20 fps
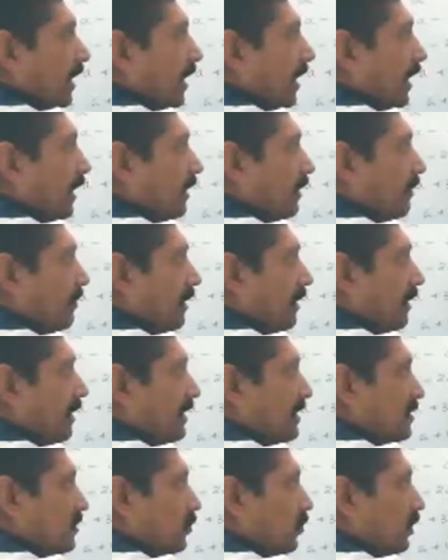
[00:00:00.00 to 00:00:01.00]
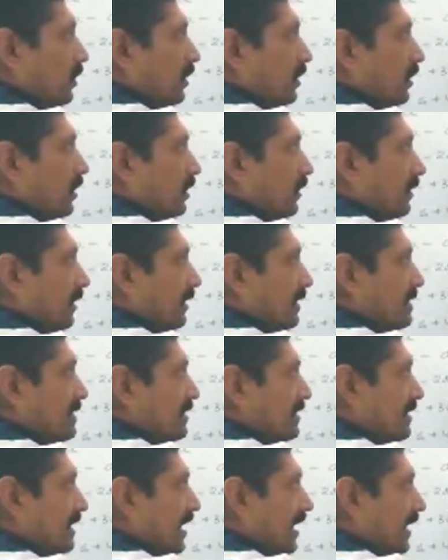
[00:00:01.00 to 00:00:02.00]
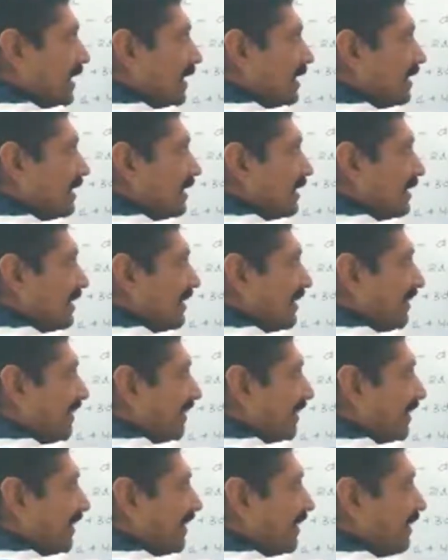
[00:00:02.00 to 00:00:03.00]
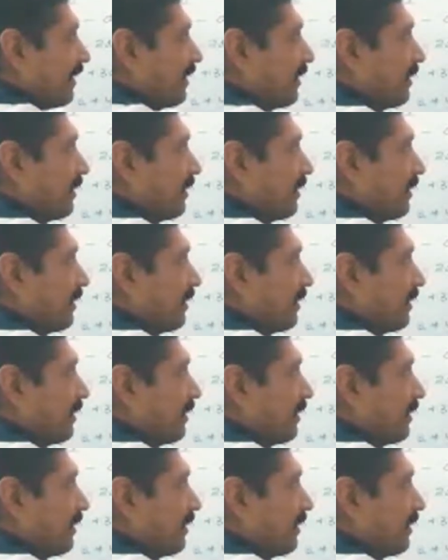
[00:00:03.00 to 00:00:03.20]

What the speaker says: n minus 1, that is 9d.